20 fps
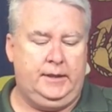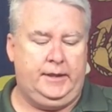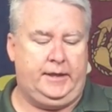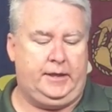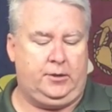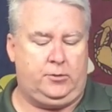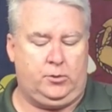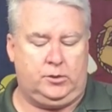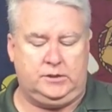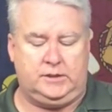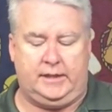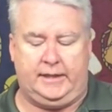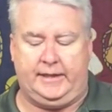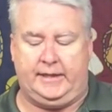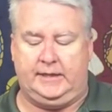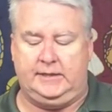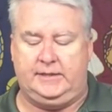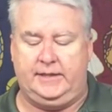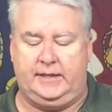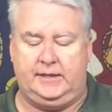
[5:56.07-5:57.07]
And of course, like
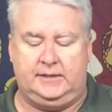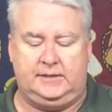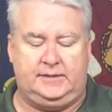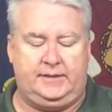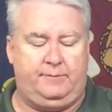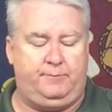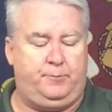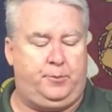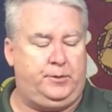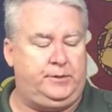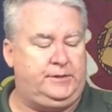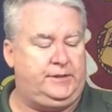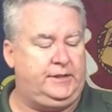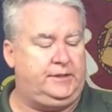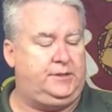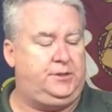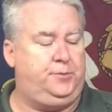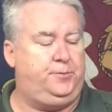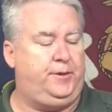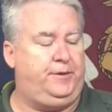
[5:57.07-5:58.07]
I said, it's
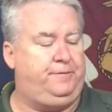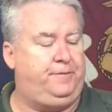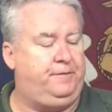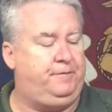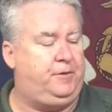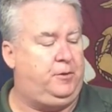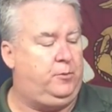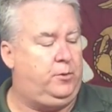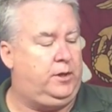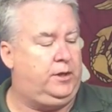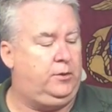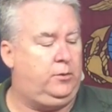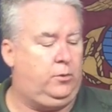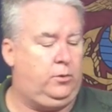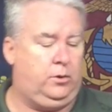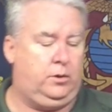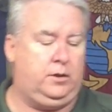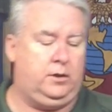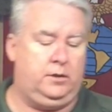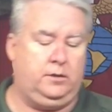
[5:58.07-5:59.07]
7.62 by 51,
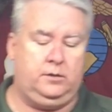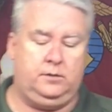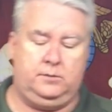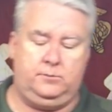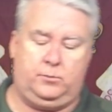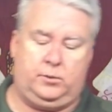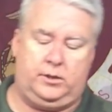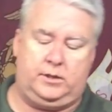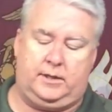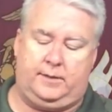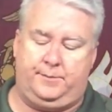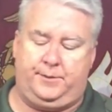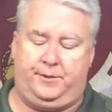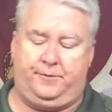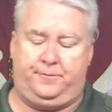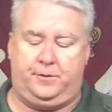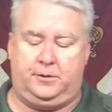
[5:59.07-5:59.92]
or more commonly